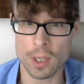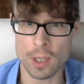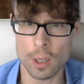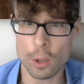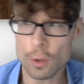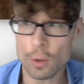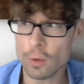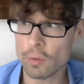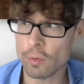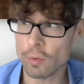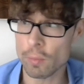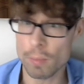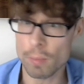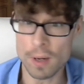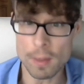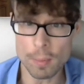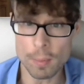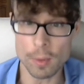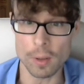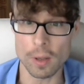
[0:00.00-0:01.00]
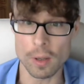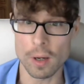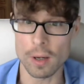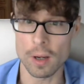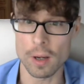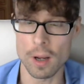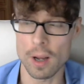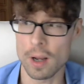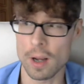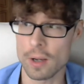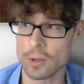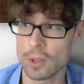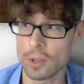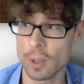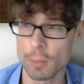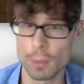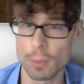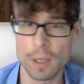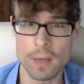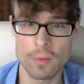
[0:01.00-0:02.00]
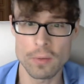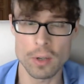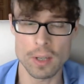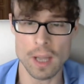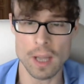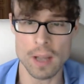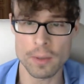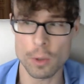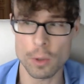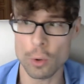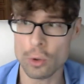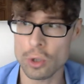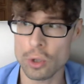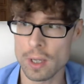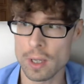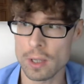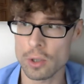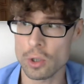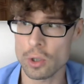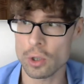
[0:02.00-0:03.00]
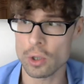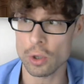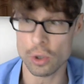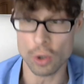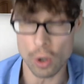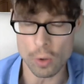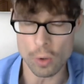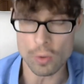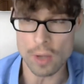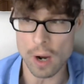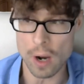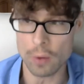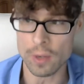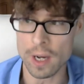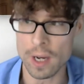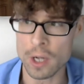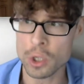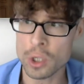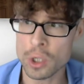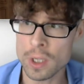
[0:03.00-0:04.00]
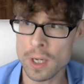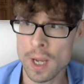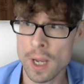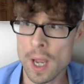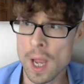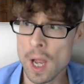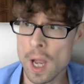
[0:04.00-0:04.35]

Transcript: A lot of people still believe that antioxidants slow down aging,